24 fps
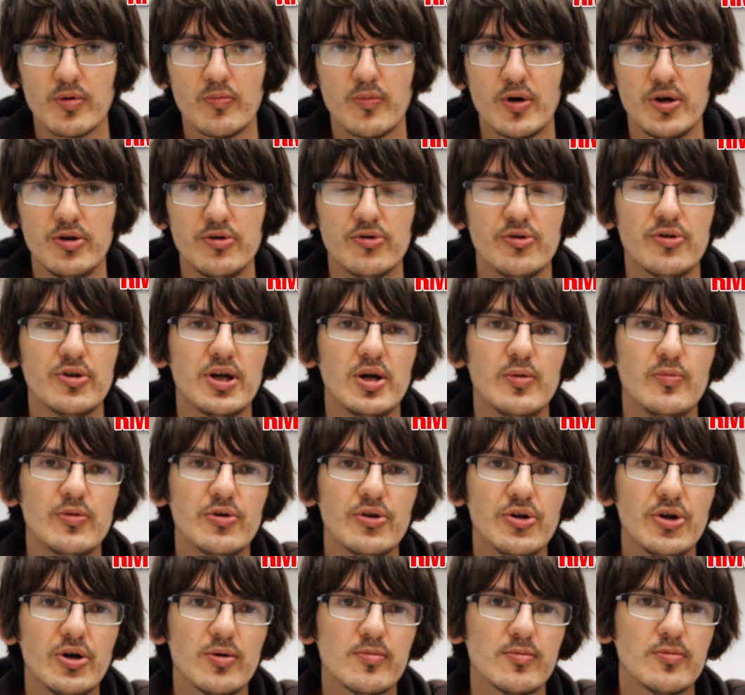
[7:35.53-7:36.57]
My username is
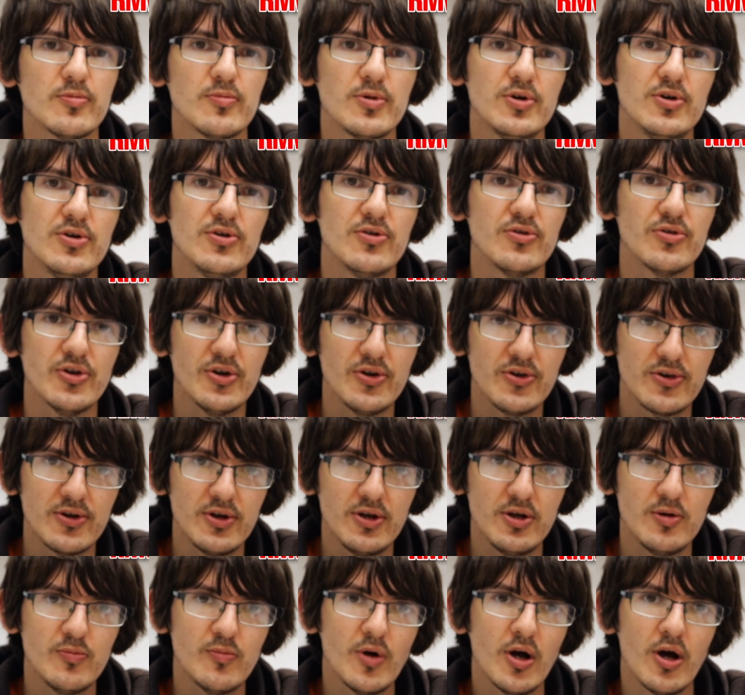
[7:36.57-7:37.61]
Southern Region
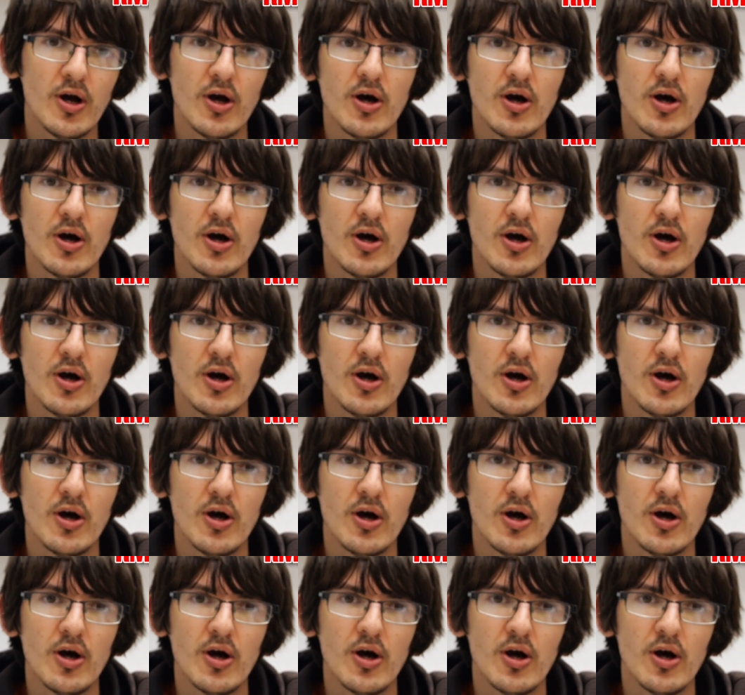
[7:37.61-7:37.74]
Steam,